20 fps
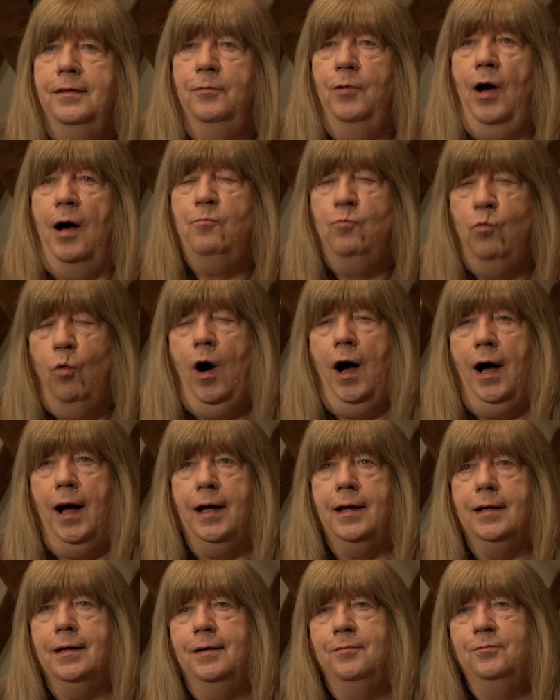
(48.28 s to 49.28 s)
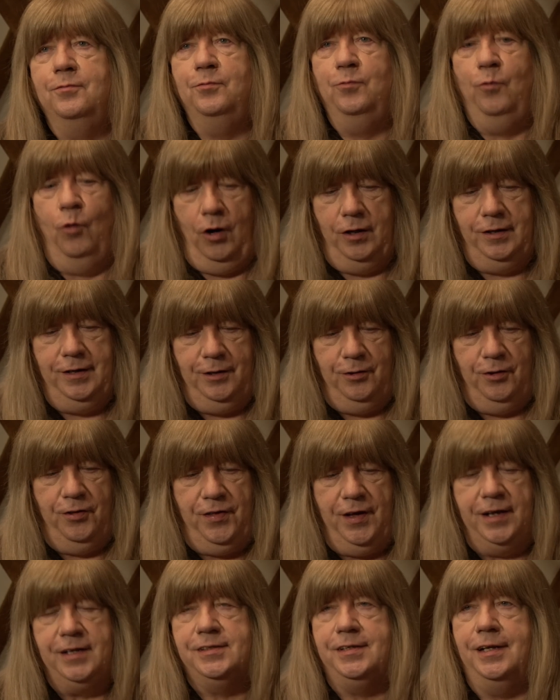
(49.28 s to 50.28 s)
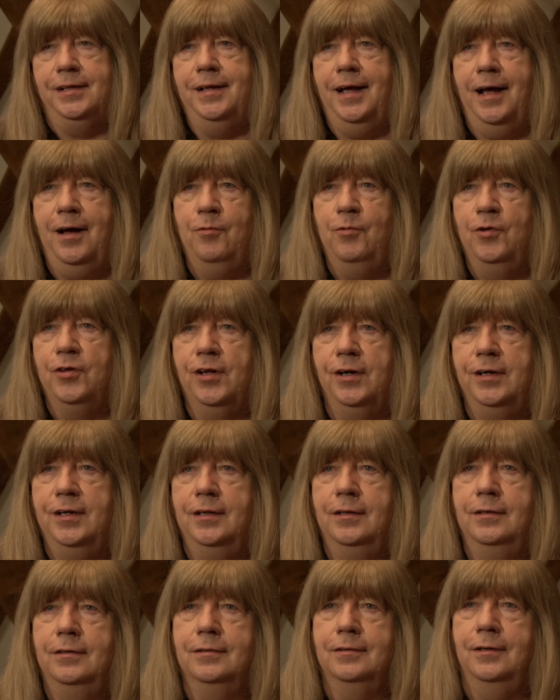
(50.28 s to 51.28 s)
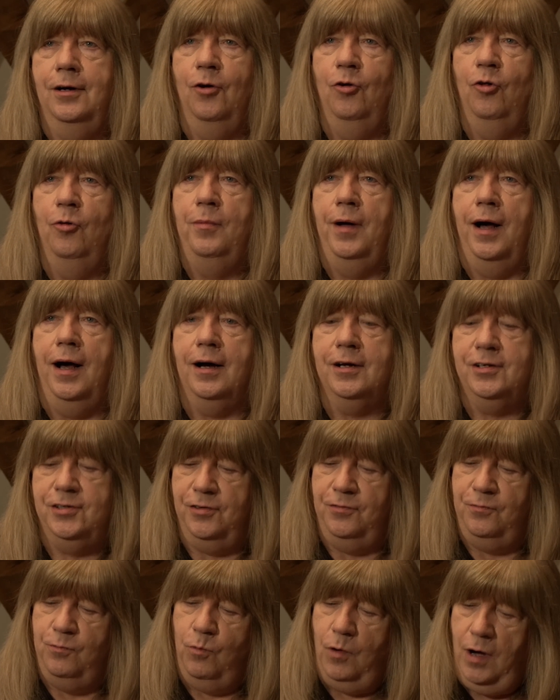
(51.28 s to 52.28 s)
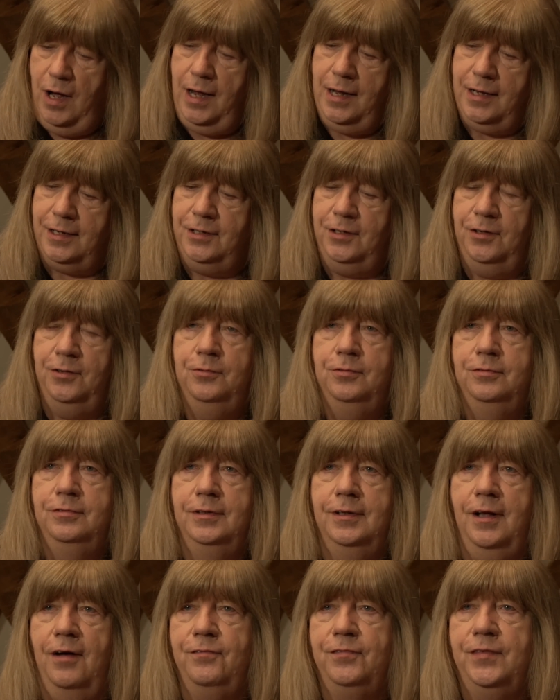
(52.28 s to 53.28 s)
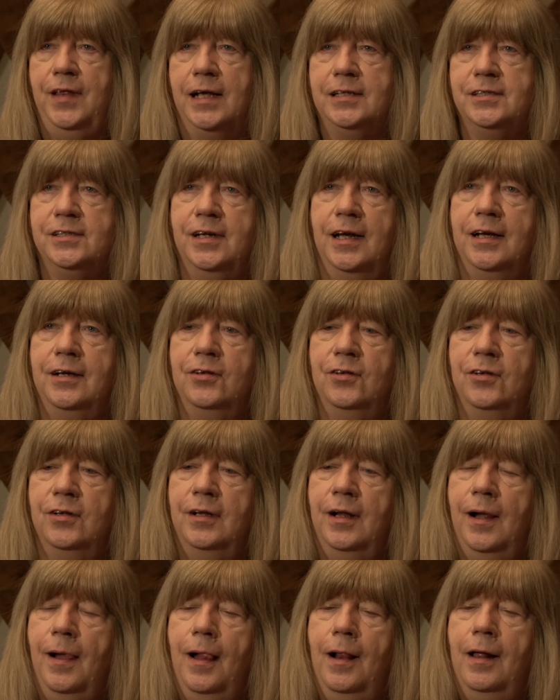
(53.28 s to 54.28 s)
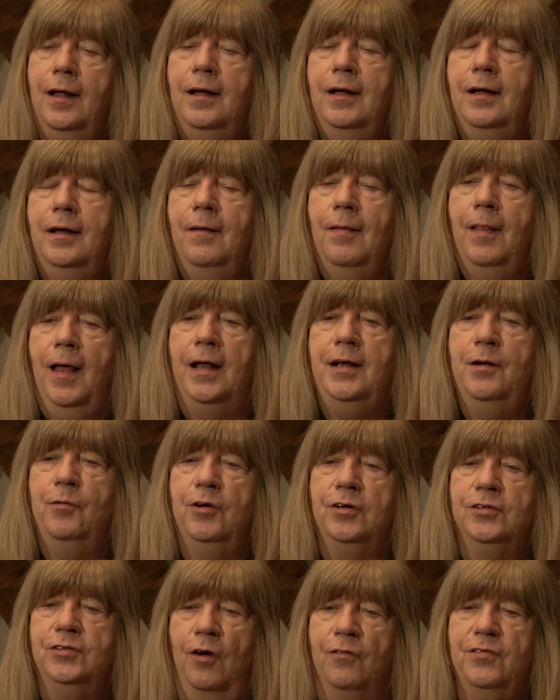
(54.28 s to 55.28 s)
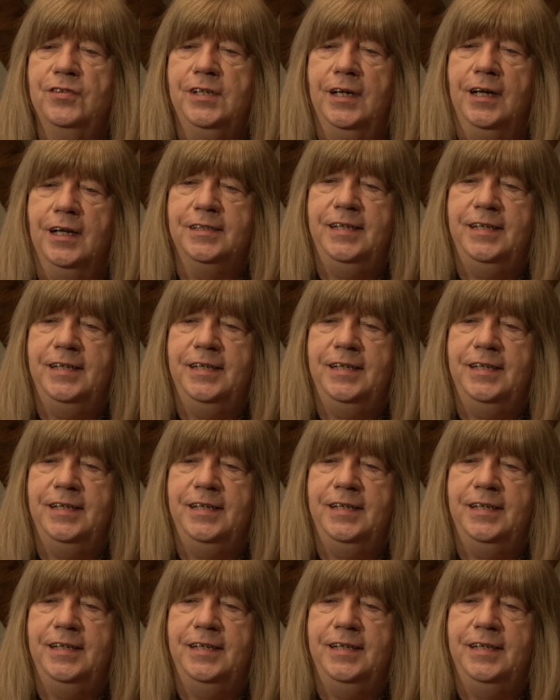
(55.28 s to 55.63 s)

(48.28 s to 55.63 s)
and why, and what little things in there were the little hallmarks of why you loved that single. And there was obviously a